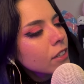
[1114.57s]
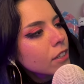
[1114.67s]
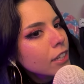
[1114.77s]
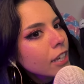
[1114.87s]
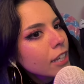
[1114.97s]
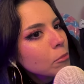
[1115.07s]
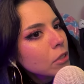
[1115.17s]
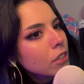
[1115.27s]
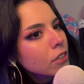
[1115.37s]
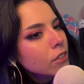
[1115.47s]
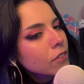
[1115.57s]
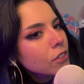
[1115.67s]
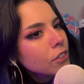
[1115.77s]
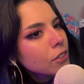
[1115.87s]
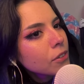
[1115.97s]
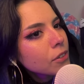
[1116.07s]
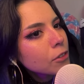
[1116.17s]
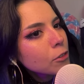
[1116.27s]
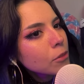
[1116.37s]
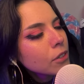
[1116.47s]
look at it, but also have to show
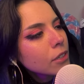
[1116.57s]
you.